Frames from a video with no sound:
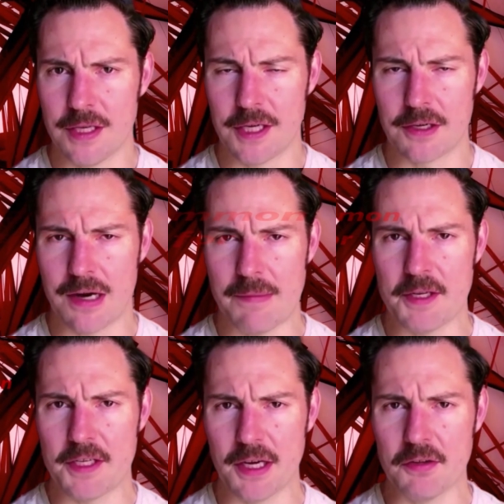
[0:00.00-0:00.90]
And a
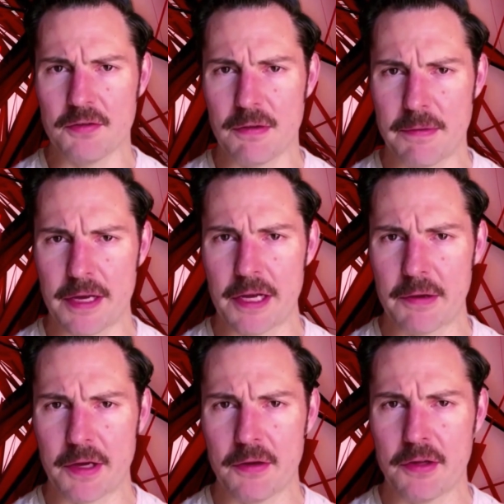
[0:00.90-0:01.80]
common dose for
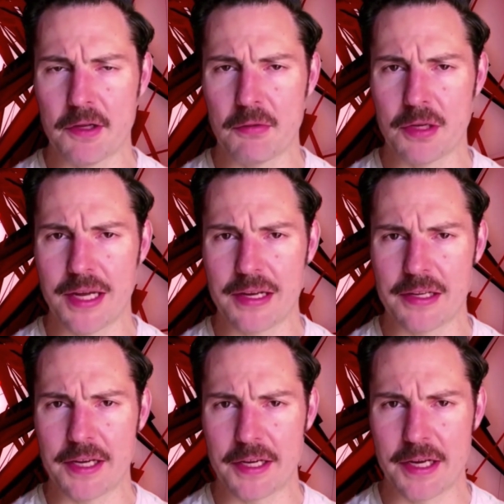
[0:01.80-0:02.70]
PQQ that you will
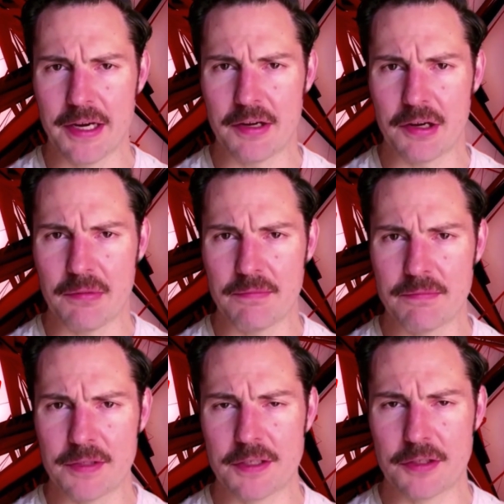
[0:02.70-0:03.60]
likely encounter
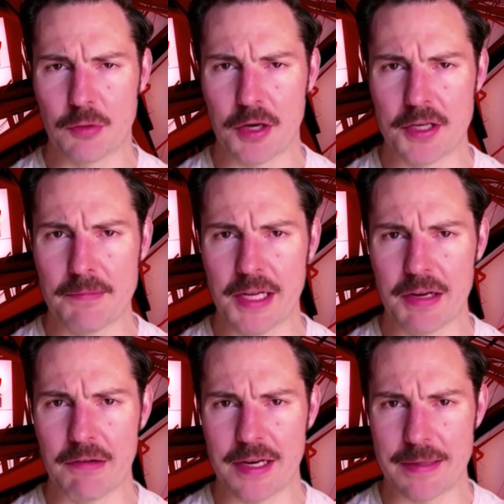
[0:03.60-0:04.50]
is 20
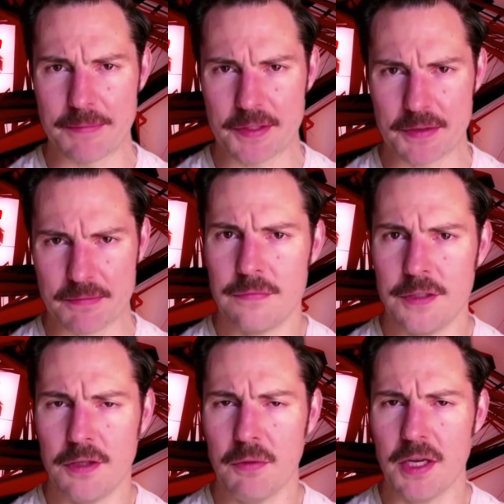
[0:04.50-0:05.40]
milligrams.
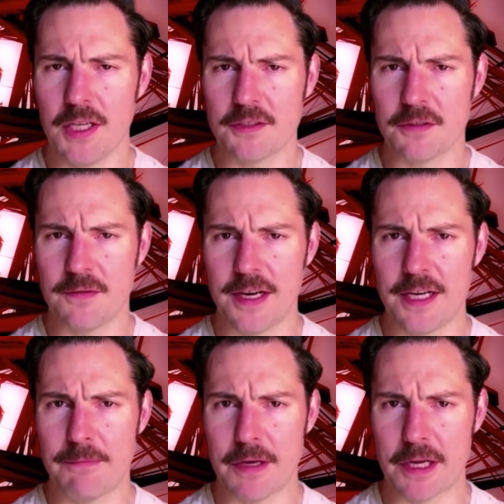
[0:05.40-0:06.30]
You will also
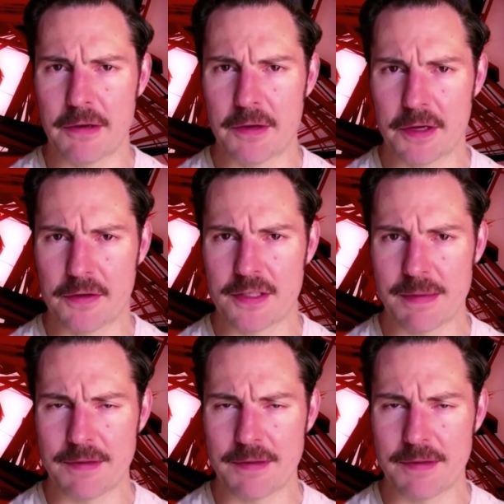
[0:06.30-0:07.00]
find PQQ